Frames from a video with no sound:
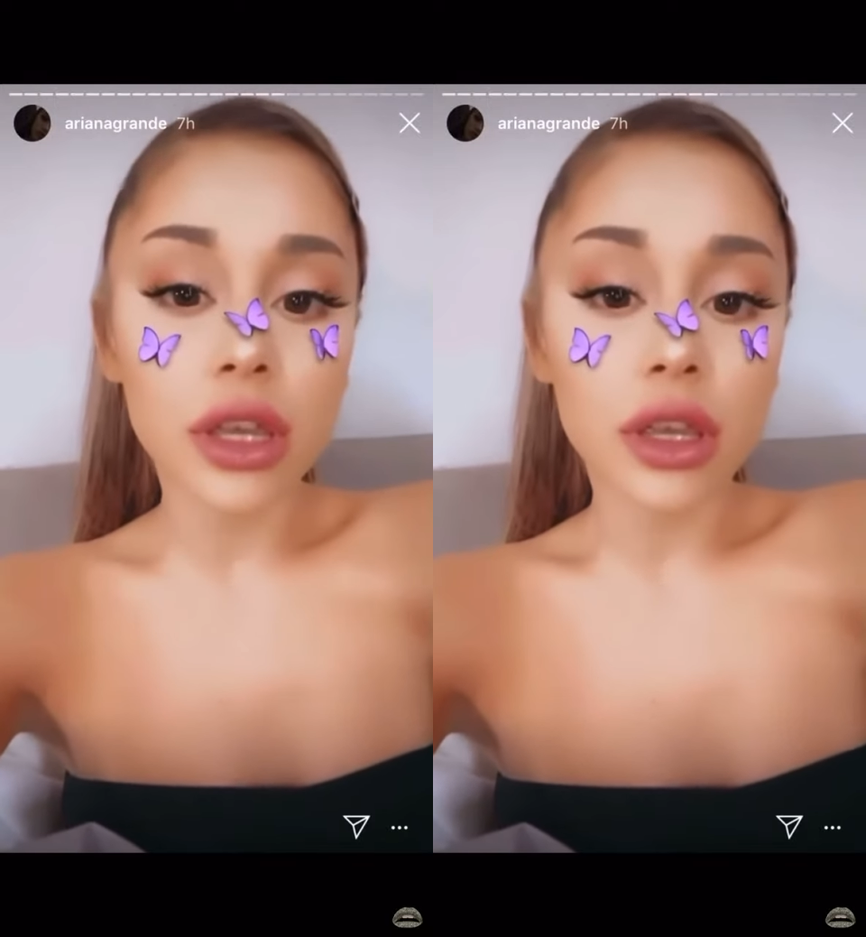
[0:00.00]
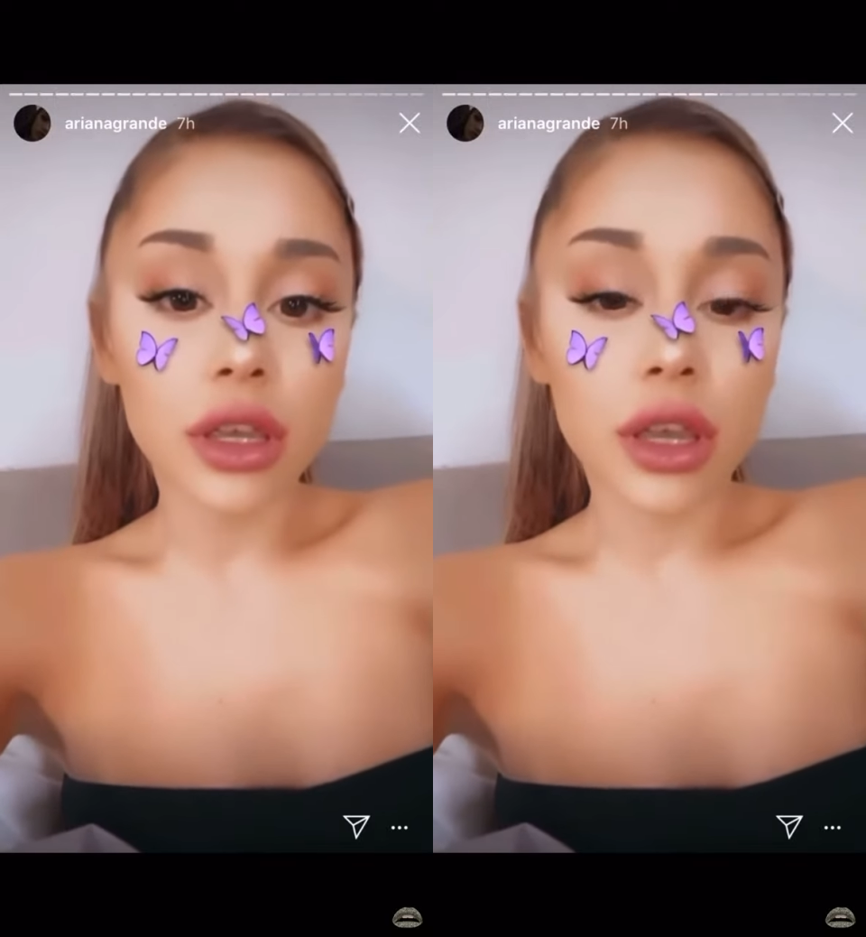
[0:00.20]

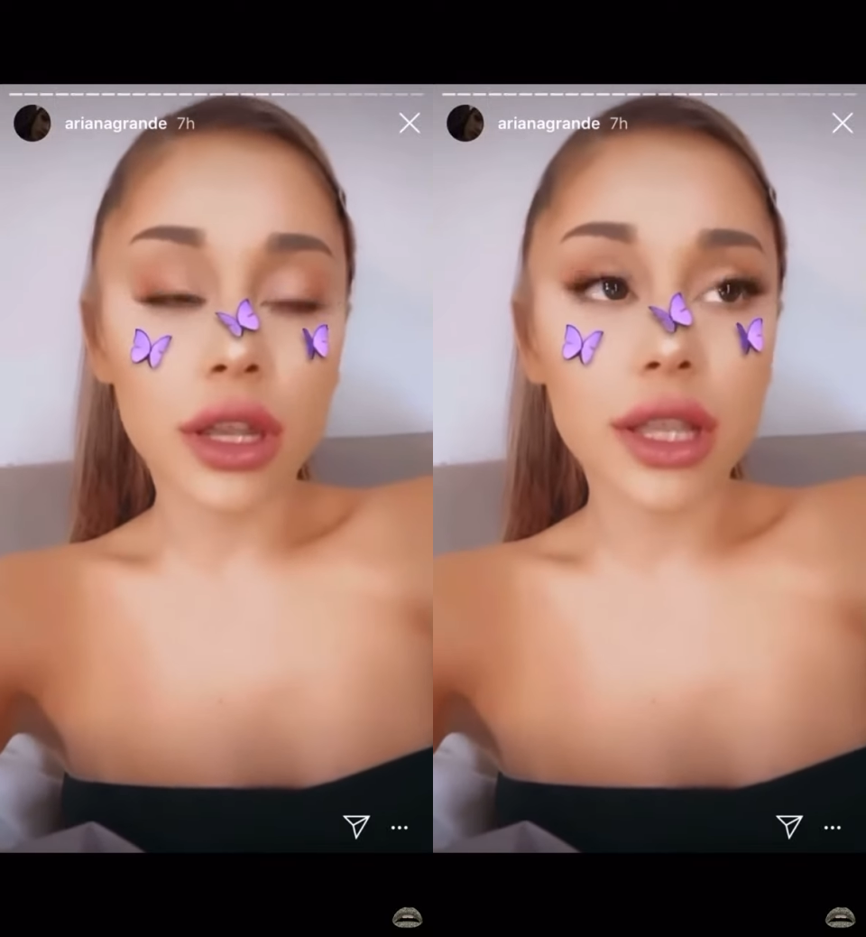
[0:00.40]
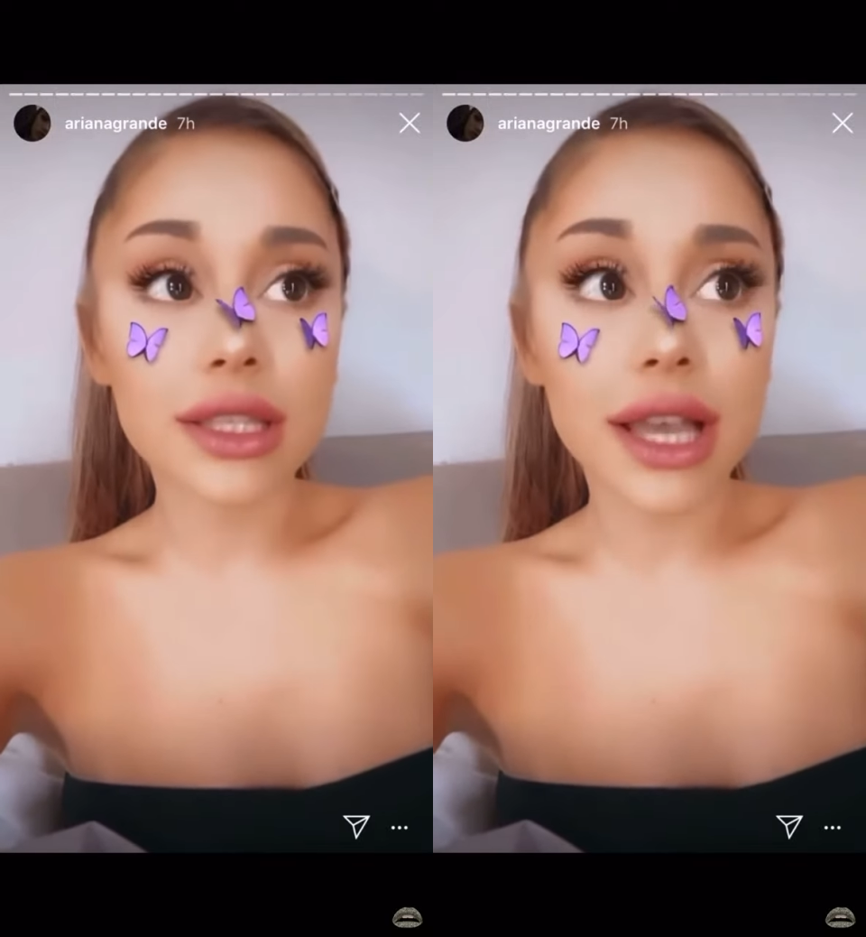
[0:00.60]
and
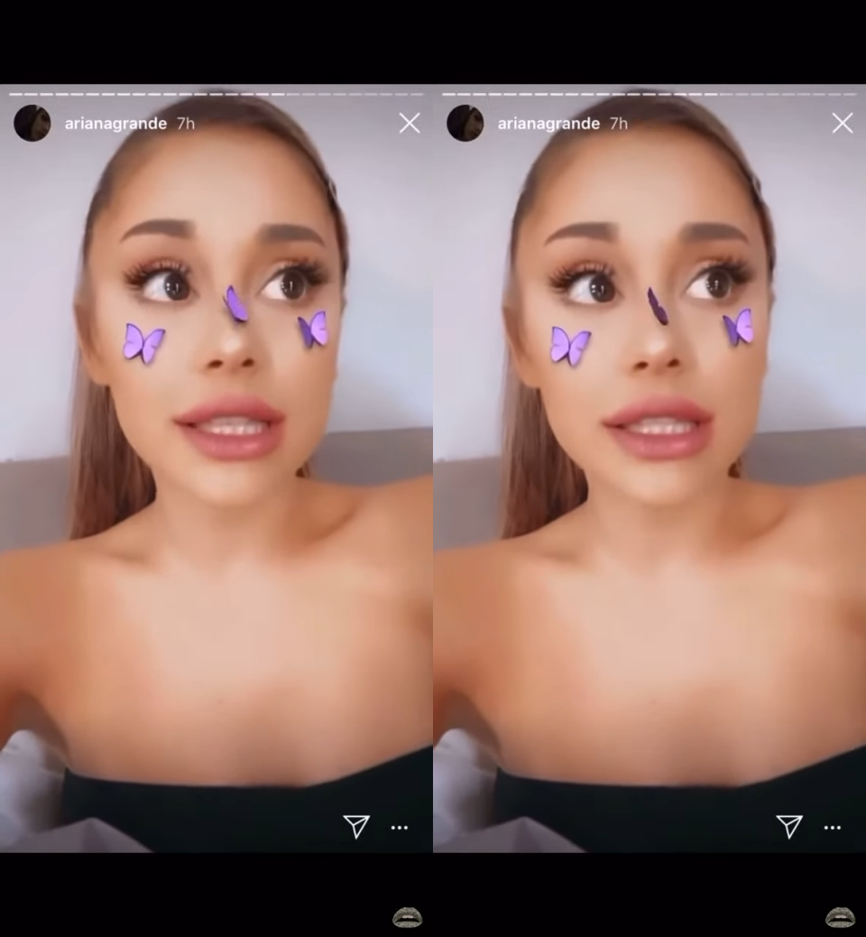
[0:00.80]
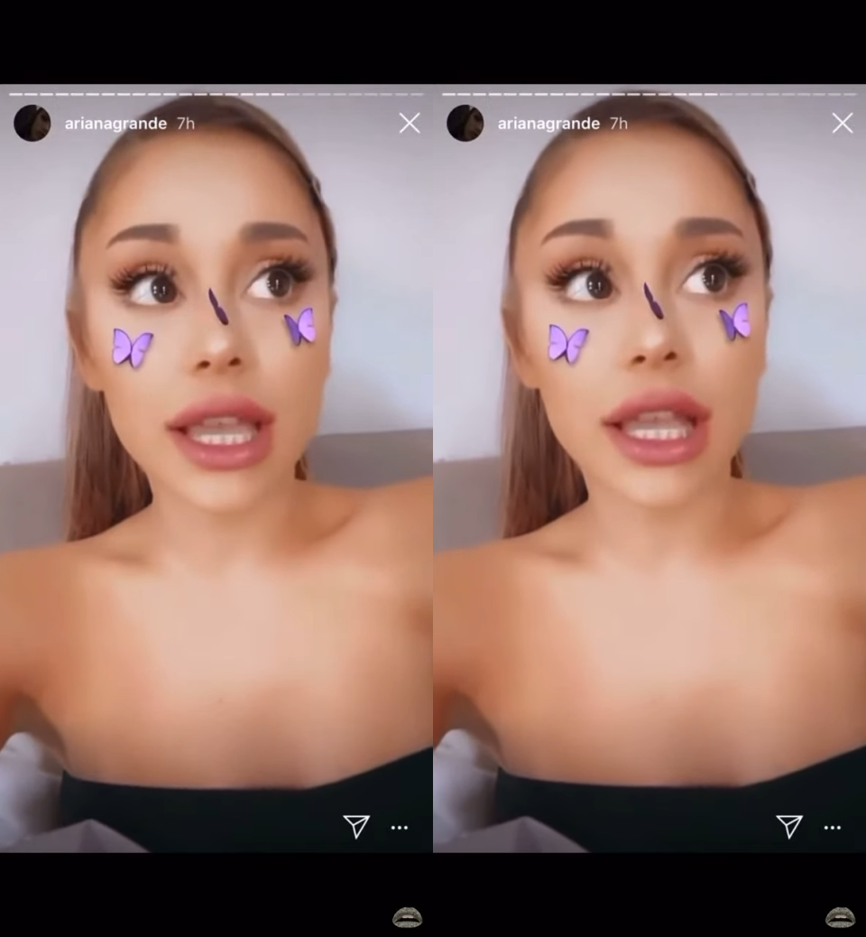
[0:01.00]
it does
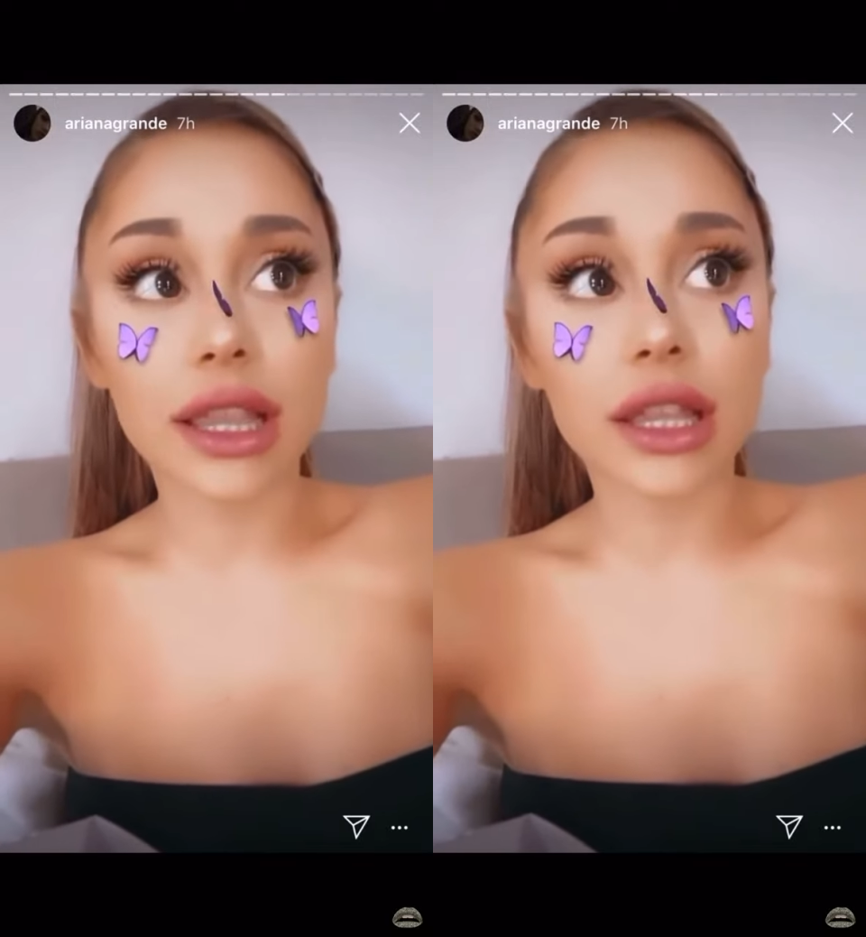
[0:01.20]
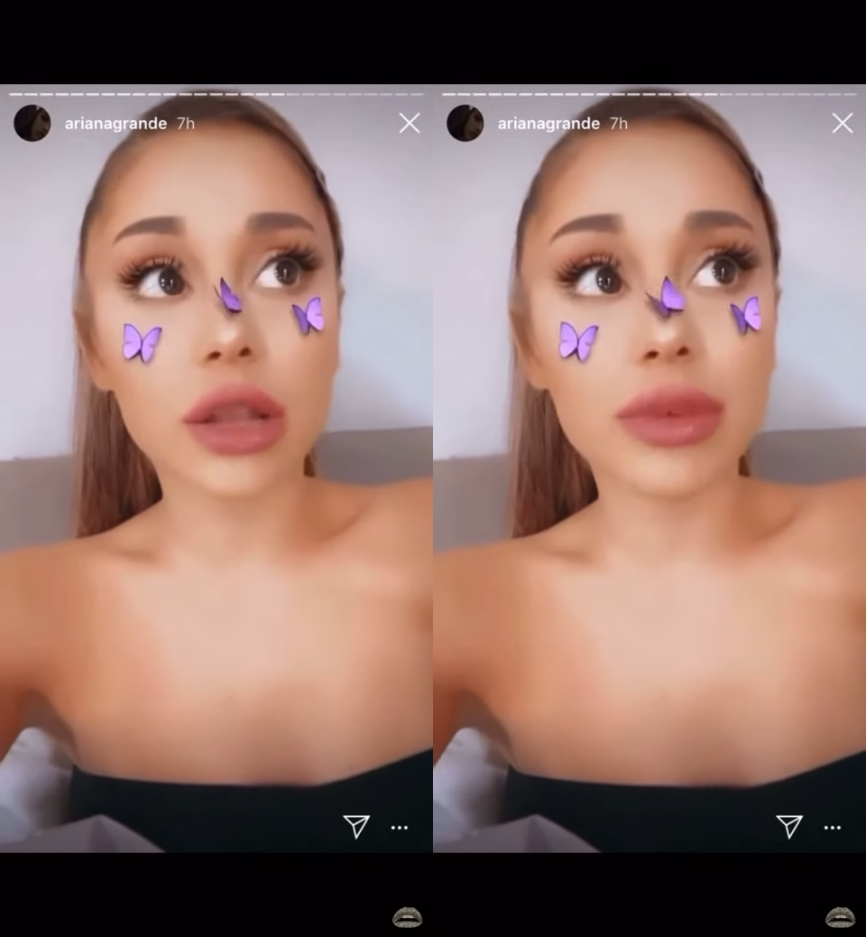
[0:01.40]
take a
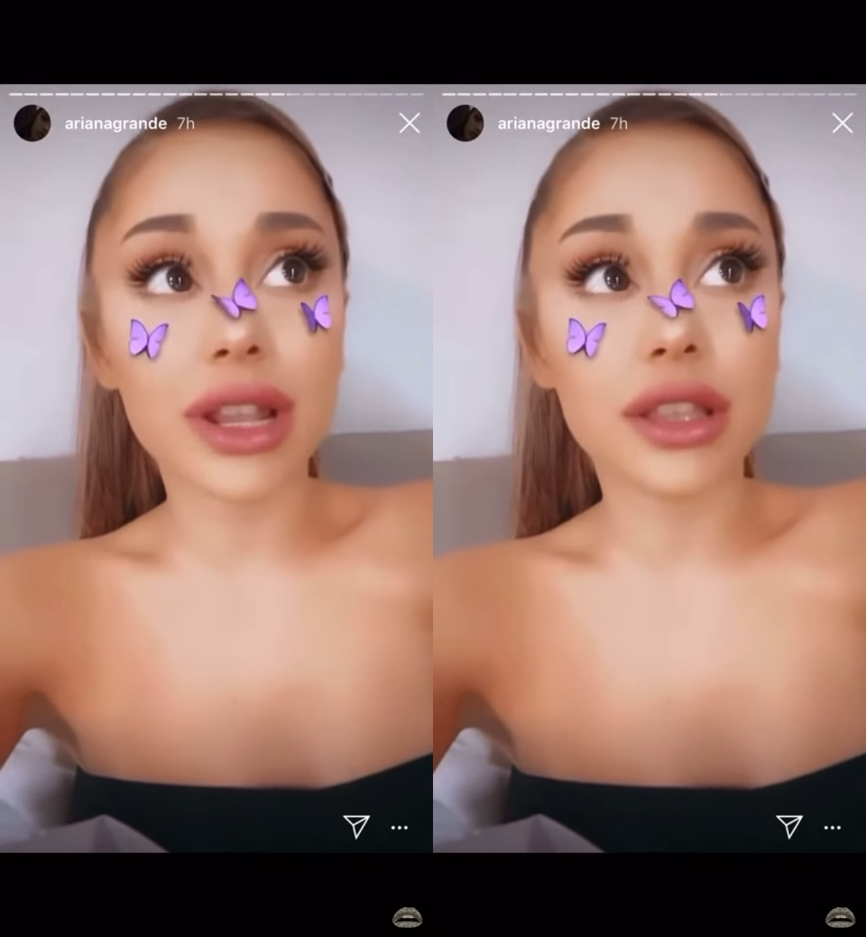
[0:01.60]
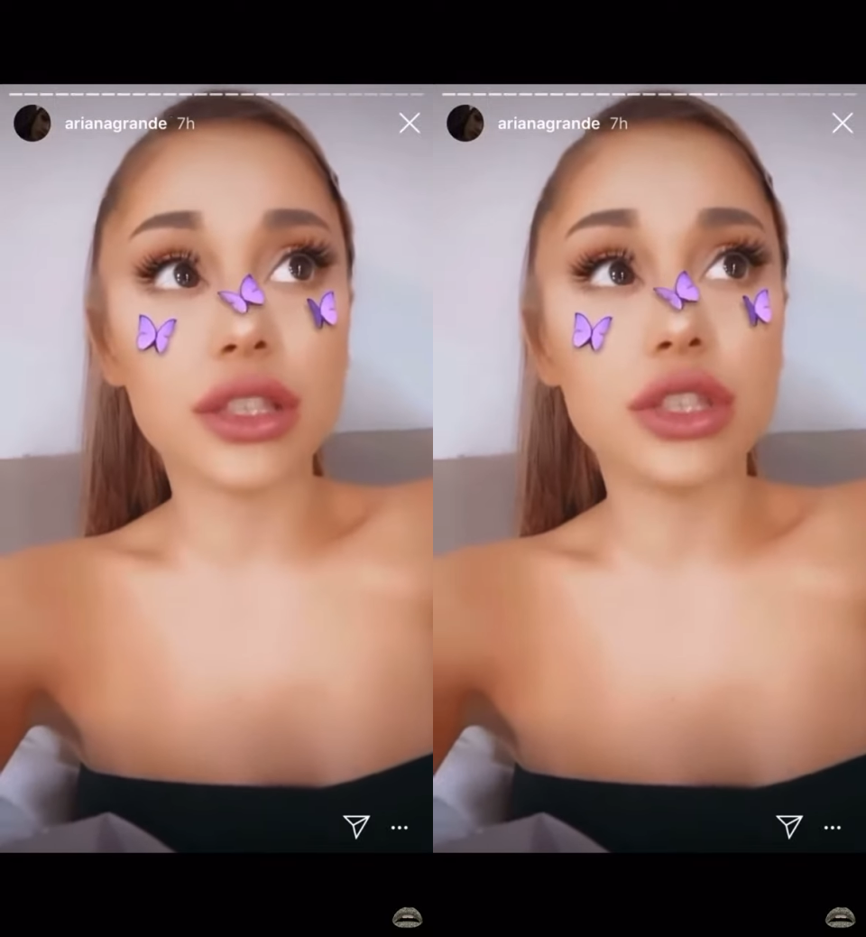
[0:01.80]
little bit of the